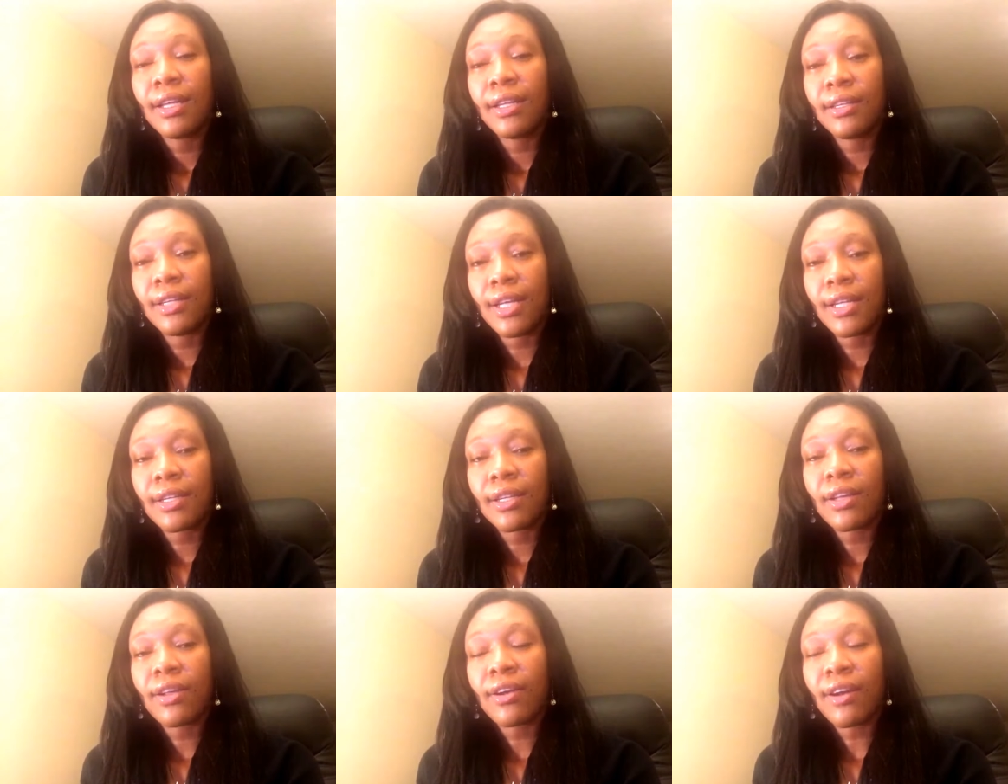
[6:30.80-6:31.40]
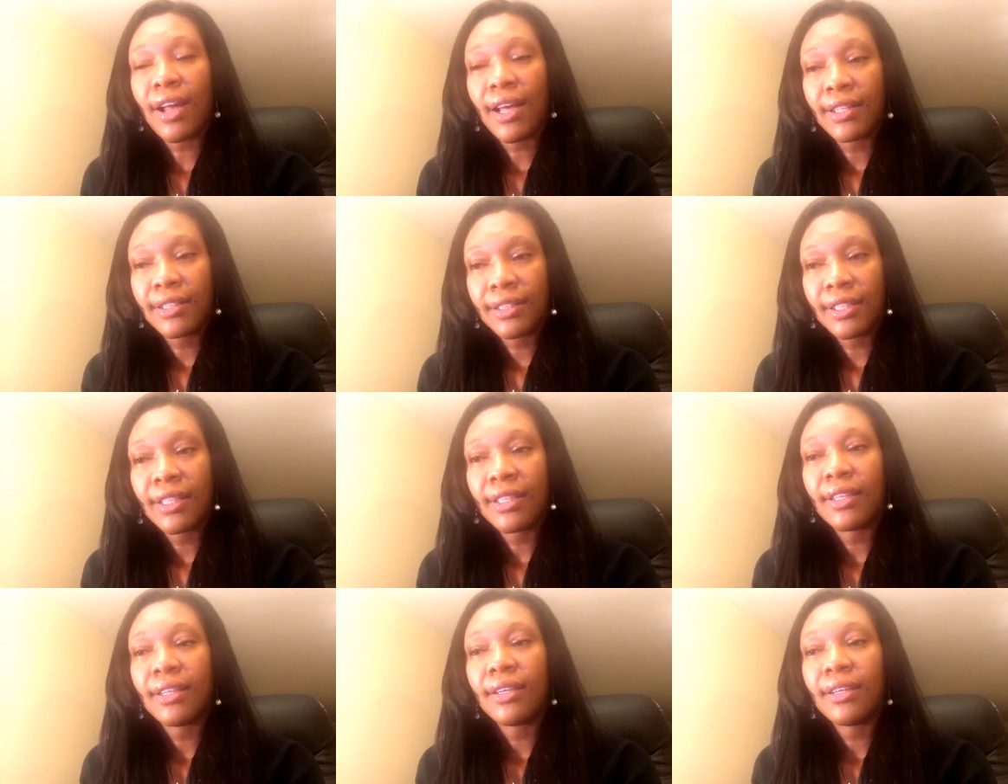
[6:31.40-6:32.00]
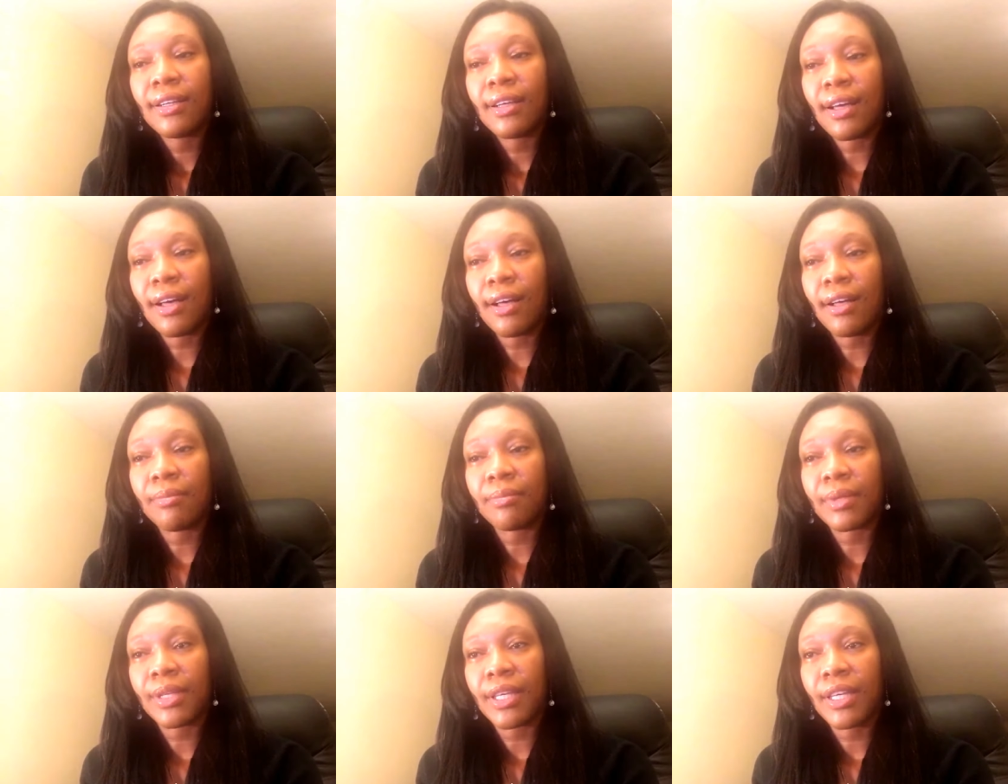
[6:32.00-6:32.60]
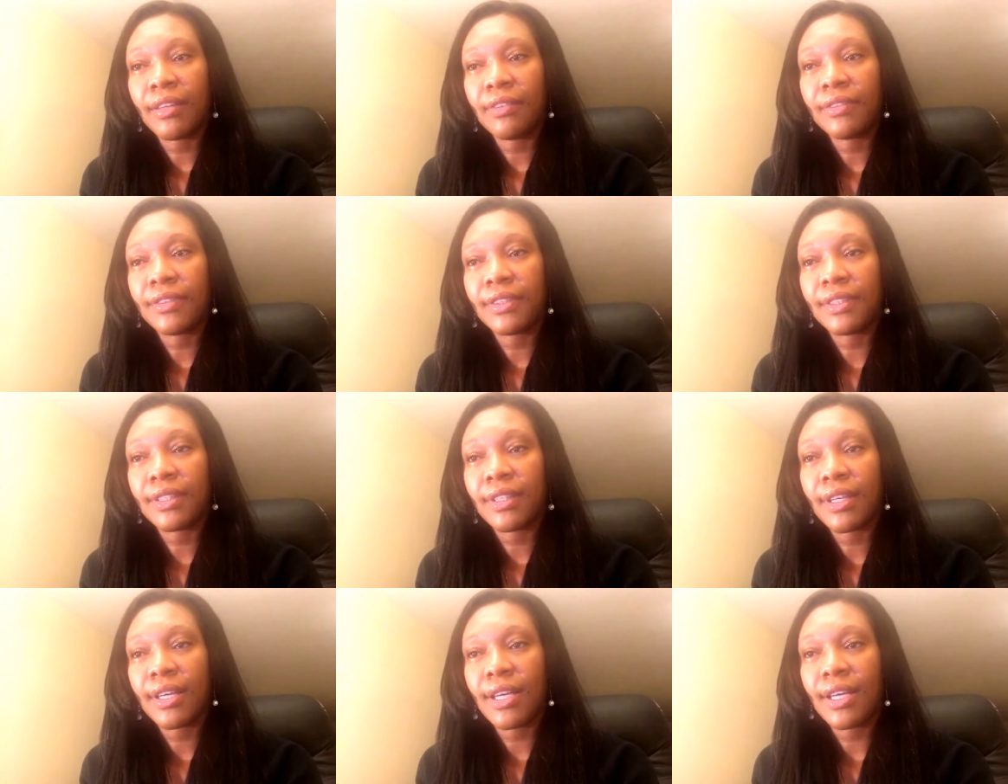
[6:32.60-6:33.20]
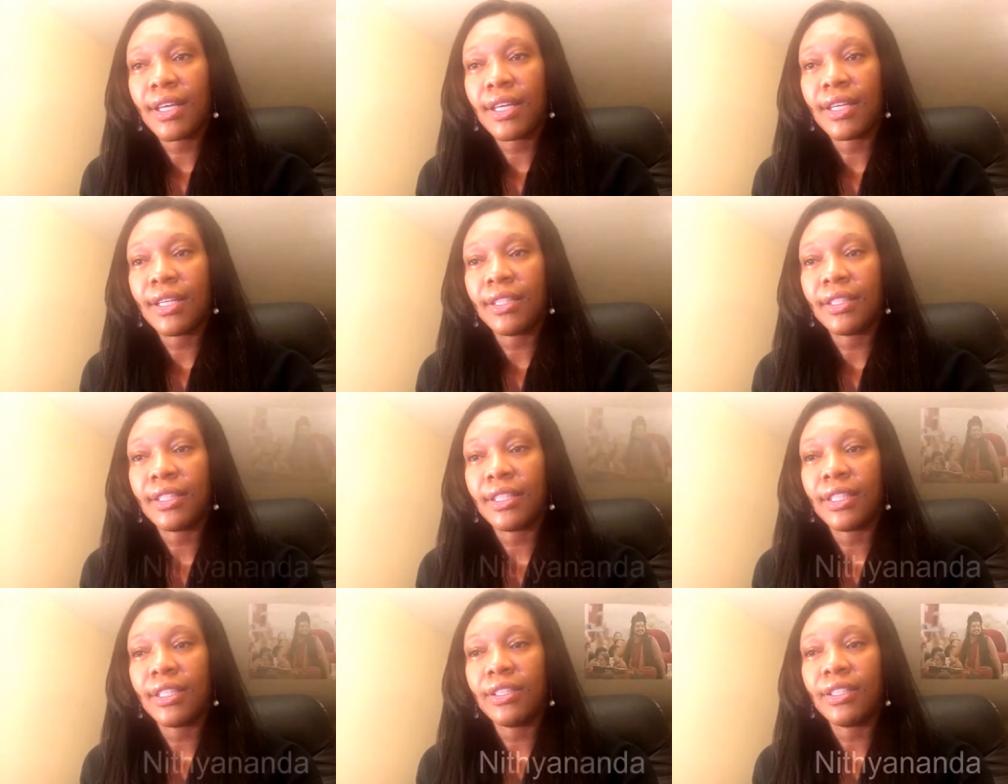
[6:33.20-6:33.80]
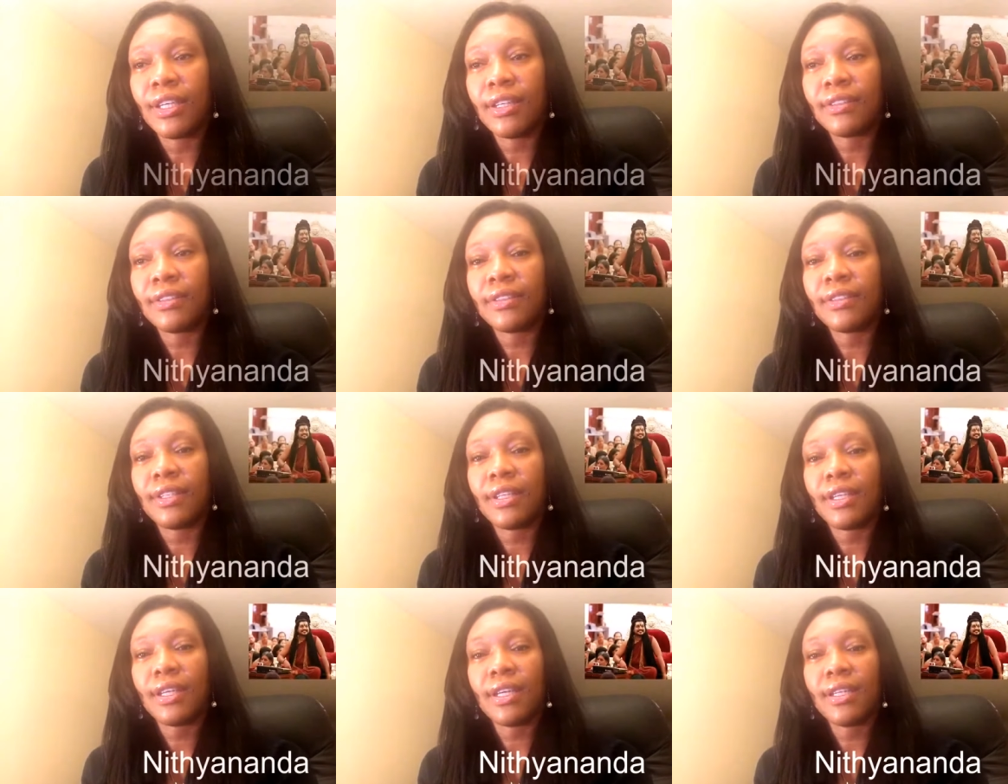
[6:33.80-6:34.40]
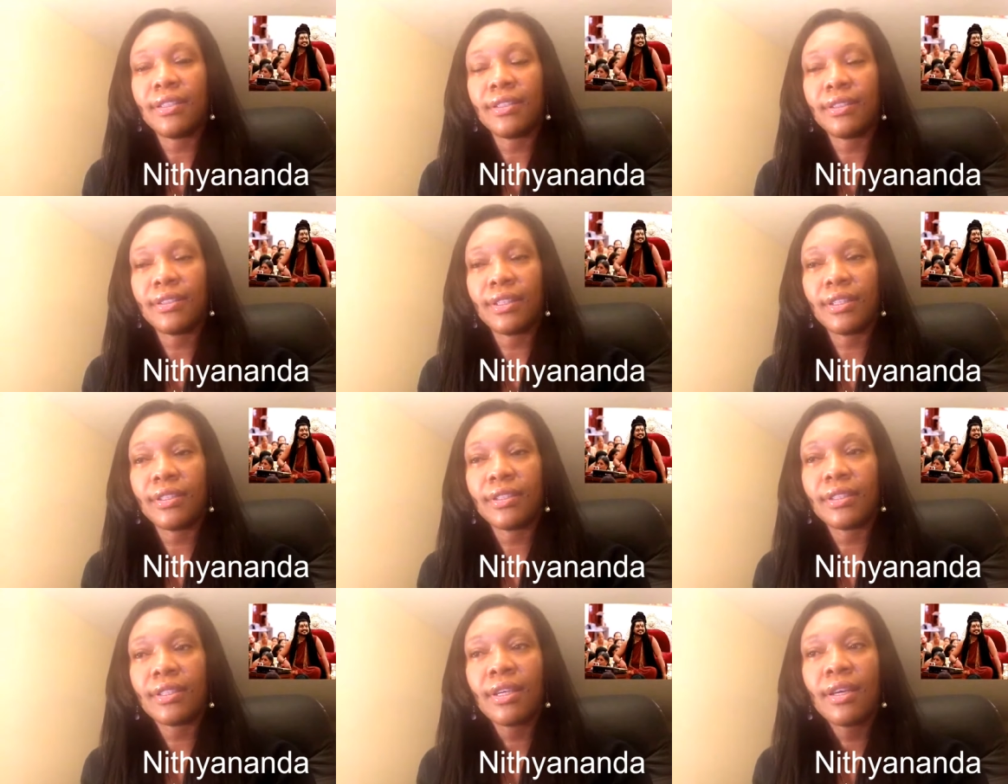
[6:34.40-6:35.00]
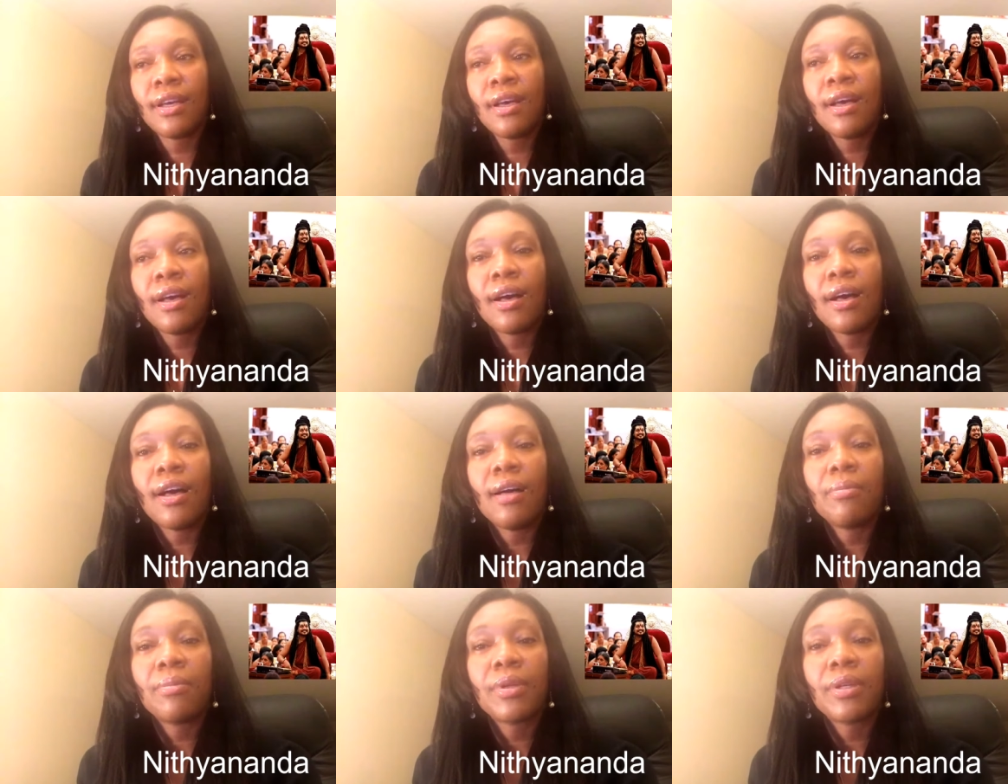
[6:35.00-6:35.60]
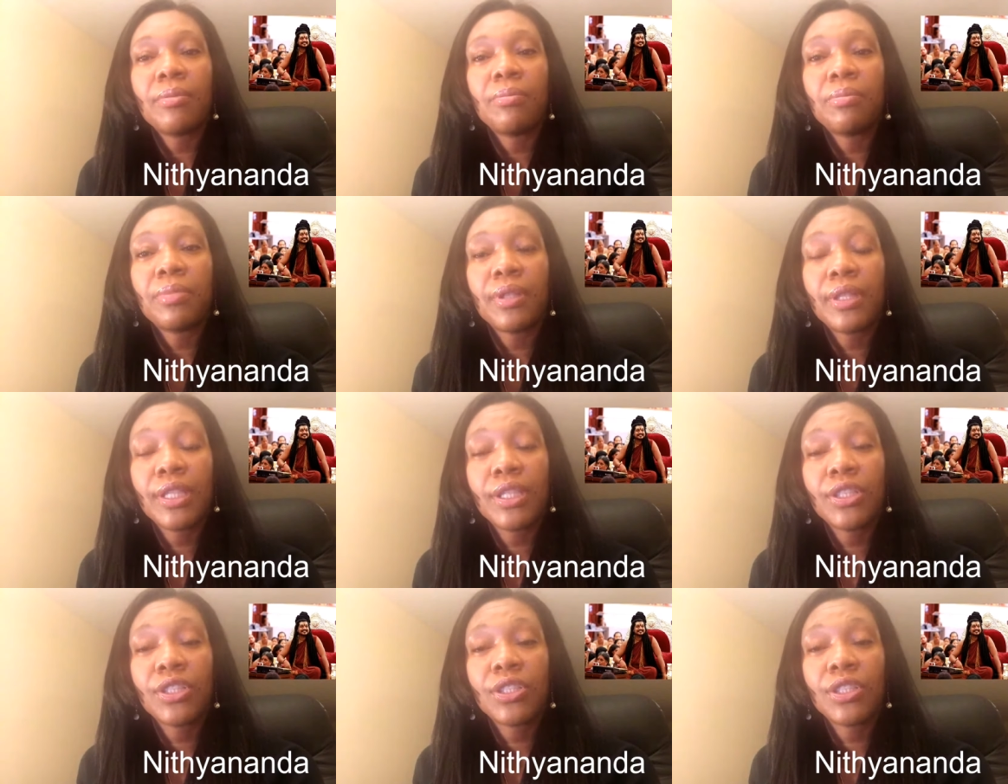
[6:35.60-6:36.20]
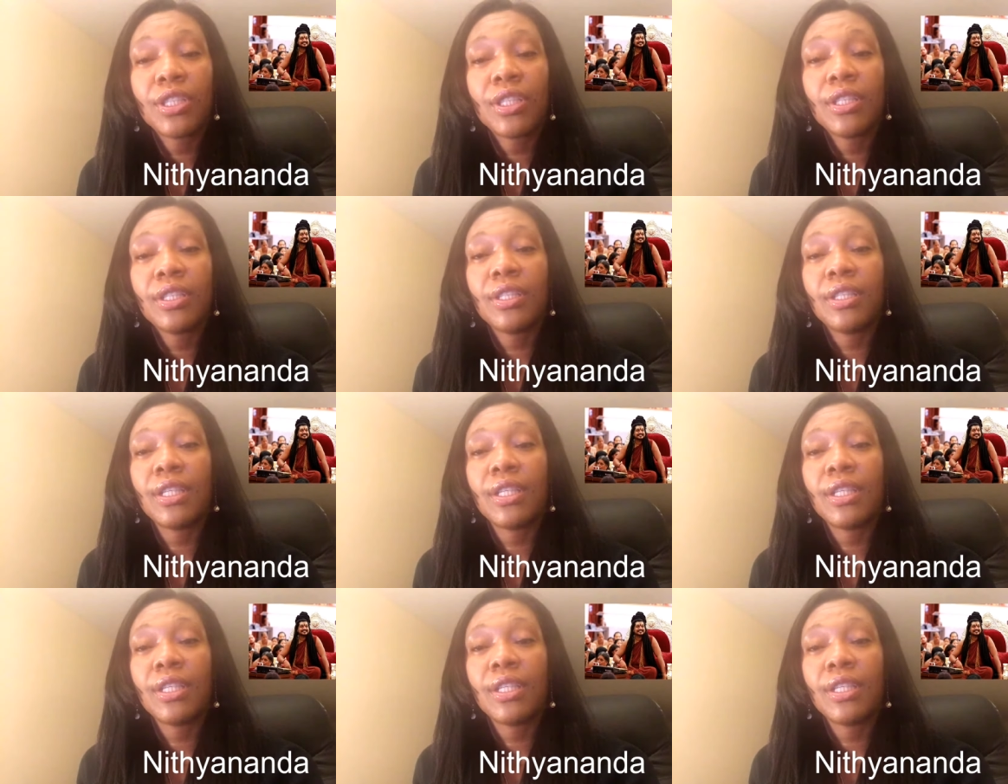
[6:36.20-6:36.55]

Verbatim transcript: Nithyananda um, gives, and he does the instant um, completion.